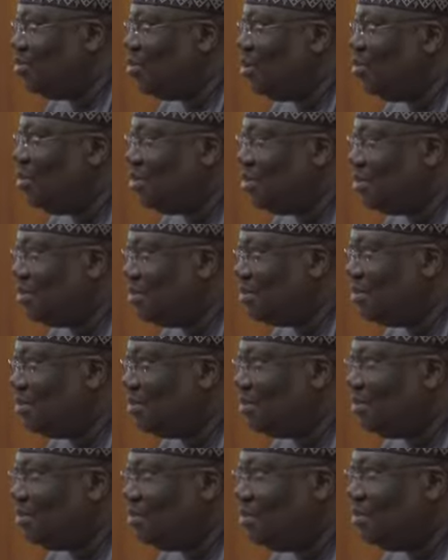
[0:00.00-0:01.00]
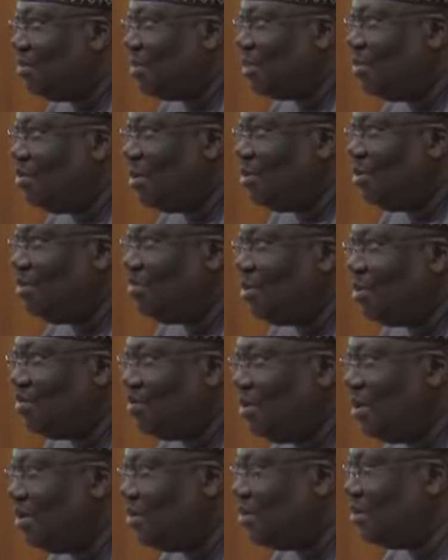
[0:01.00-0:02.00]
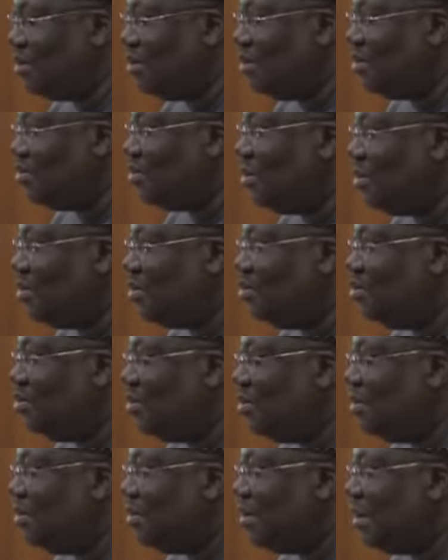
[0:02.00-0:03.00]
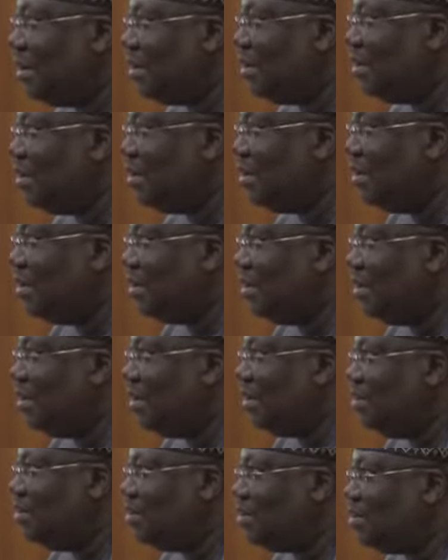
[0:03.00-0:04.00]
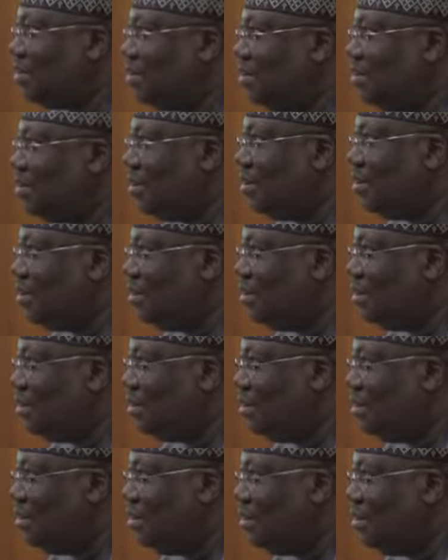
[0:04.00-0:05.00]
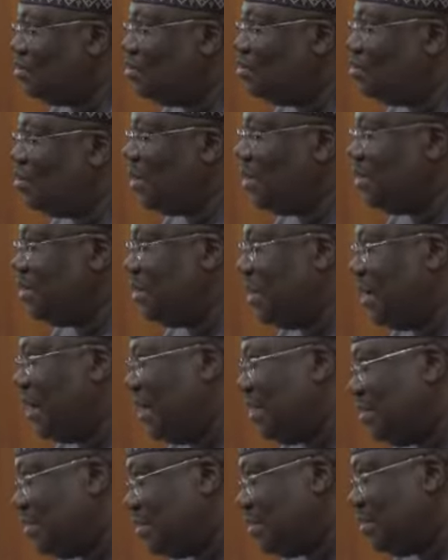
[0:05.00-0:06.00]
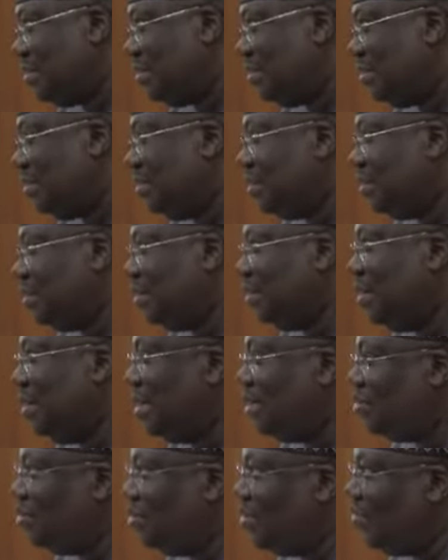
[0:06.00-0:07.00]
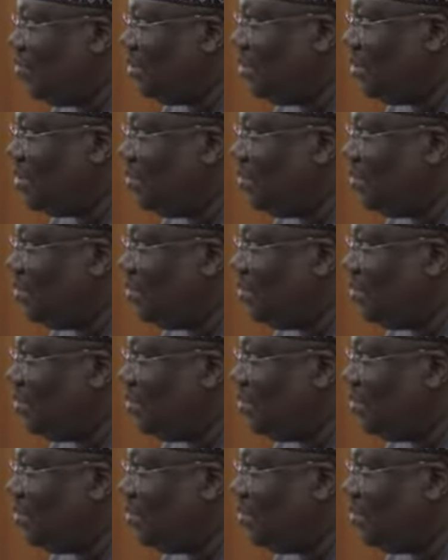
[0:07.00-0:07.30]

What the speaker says: commissions, one of our colleagues in his contribution said the North Central is so marginalized. There is no federal